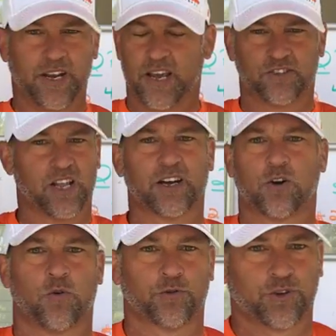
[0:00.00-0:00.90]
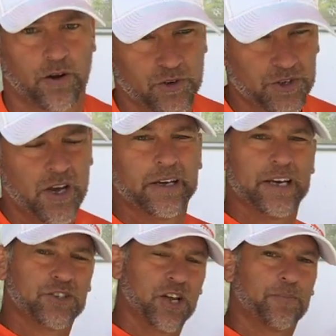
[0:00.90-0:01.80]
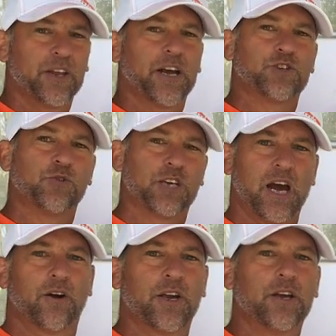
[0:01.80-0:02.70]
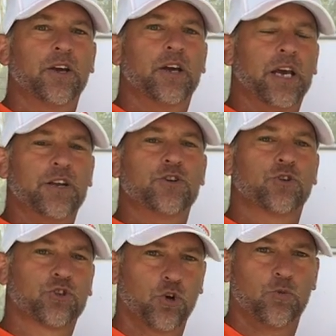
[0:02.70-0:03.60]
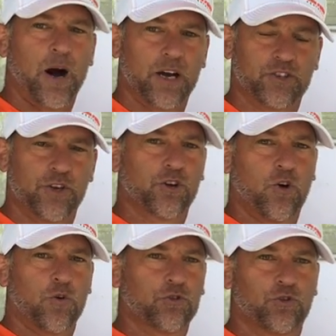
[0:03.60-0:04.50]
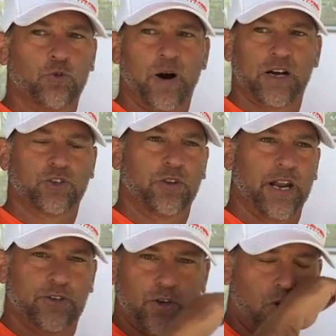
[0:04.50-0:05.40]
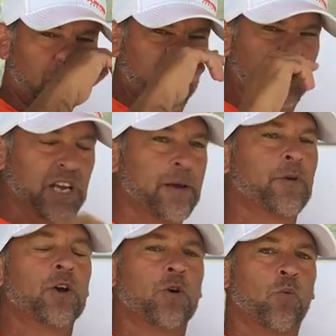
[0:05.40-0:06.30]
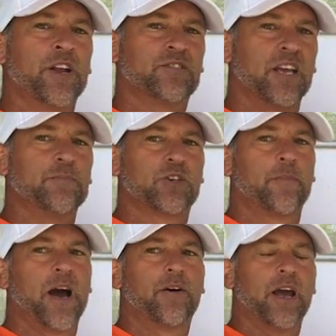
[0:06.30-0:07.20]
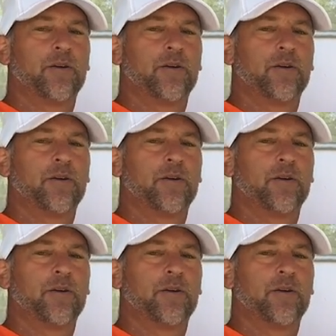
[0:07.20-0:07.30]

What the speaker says: It is not quarters coverage. It's something that you carry in your toolbox, in your quarters toolbox, so that as a quarters team, when teams come out